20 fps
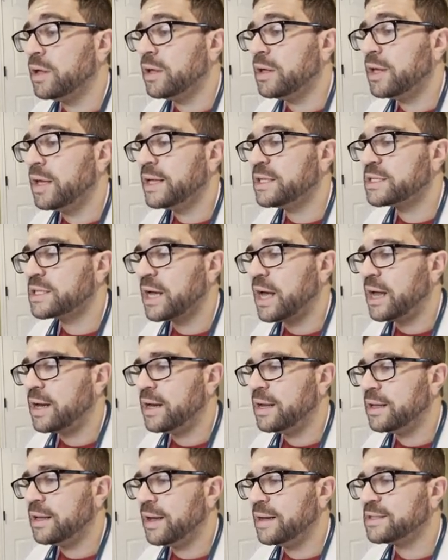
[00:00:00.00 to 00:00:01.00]
It's got
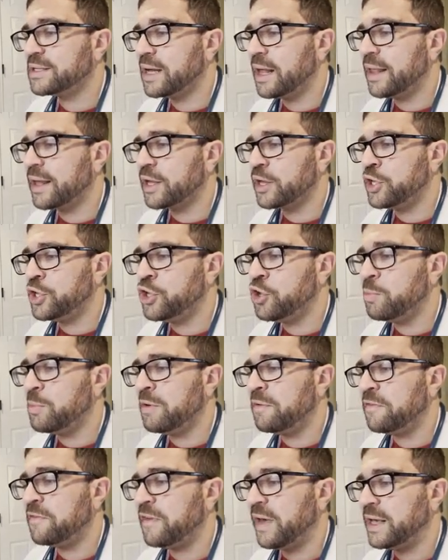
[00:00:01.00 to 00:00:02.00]
like a human
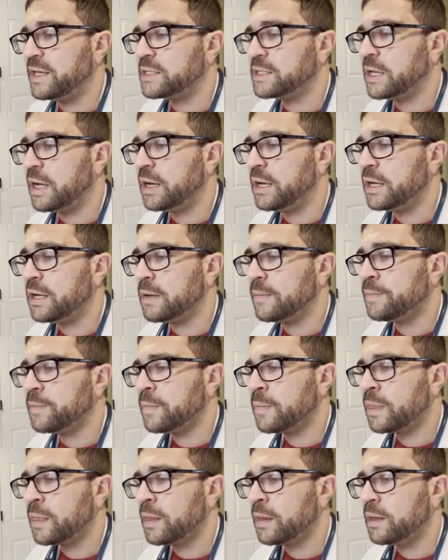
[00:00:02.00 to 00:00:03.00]
face on it,
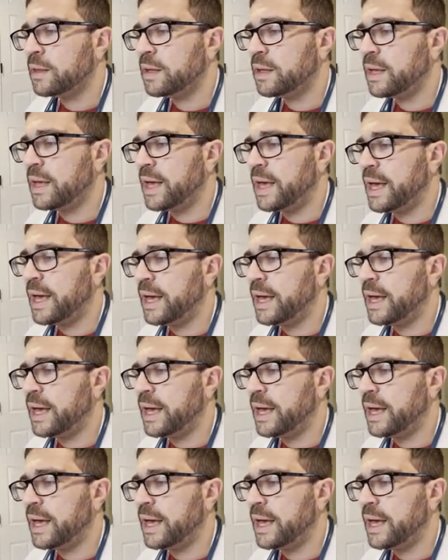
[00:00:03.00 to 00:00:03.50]
and